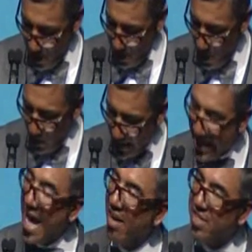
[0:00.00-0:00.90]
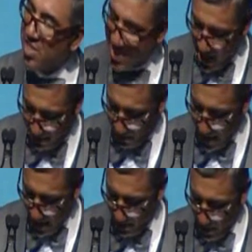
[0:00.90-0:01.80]
Knowing that AVID is there for
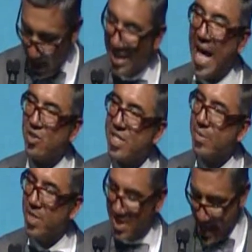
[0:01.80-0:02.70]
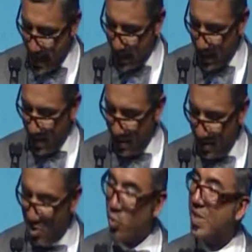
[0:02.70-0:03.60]
them allows them to take
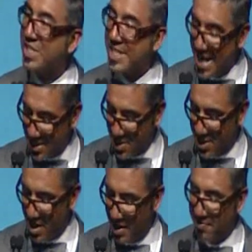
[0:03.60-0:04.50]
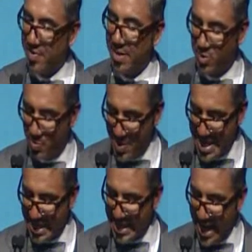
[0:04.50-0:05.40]
the risk necessary for them to
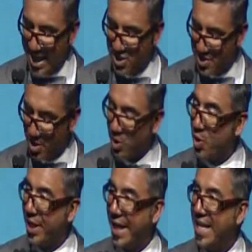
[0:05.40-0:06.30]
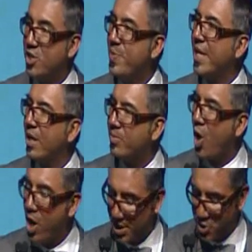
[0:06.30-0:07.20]
be engaged in their learning and to become
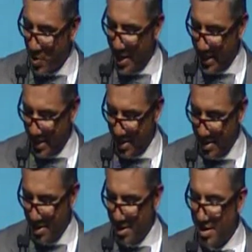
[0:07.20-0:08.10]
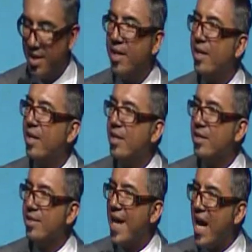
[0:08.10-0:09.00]
college ready.
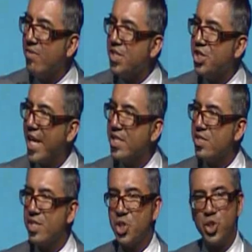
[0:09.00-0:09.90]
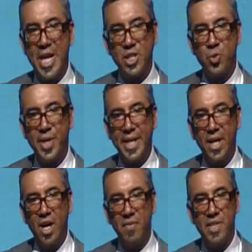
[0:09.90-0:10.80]
AVID changes the trajectory
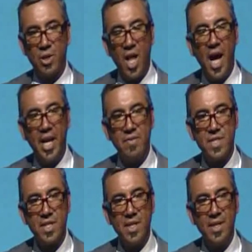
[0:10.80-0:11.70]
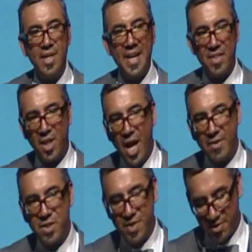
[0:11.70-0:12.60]
of their lives and the
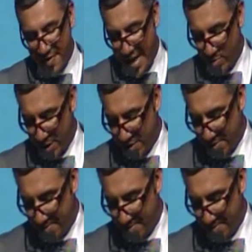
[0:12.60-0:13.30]
lives of their families.